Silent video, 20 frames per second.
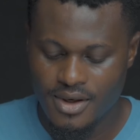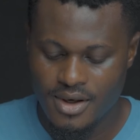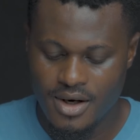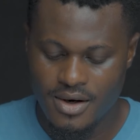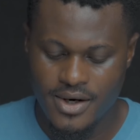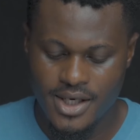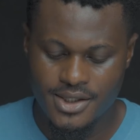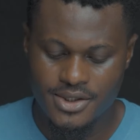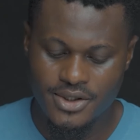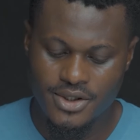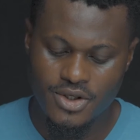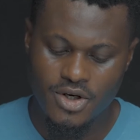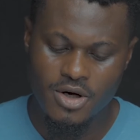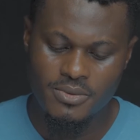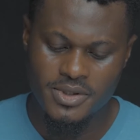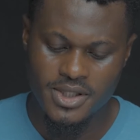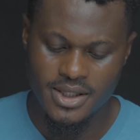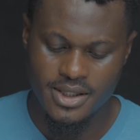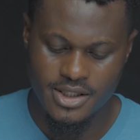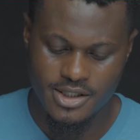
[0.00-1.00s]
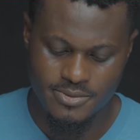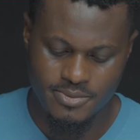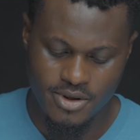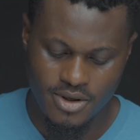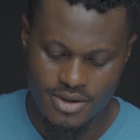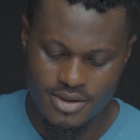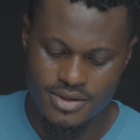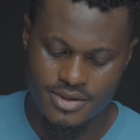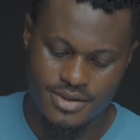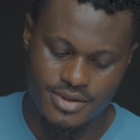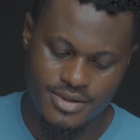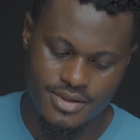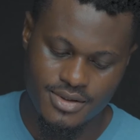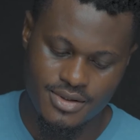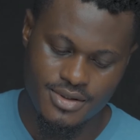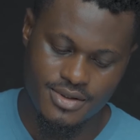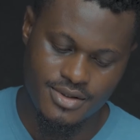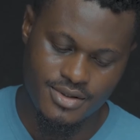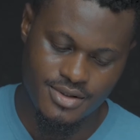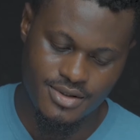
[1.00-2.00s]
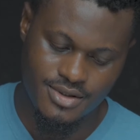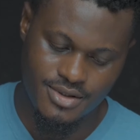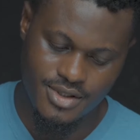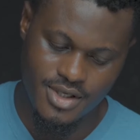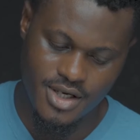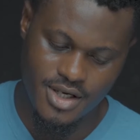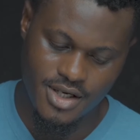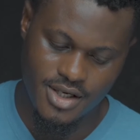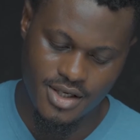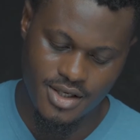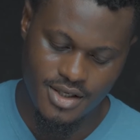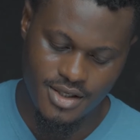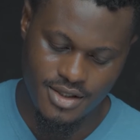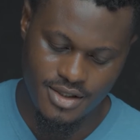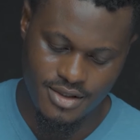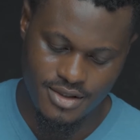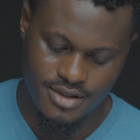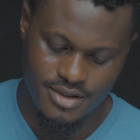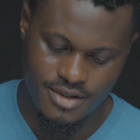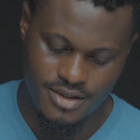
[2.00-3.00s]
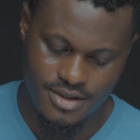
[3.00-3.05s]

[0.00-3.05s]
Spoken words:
All right, so it comes in this box, and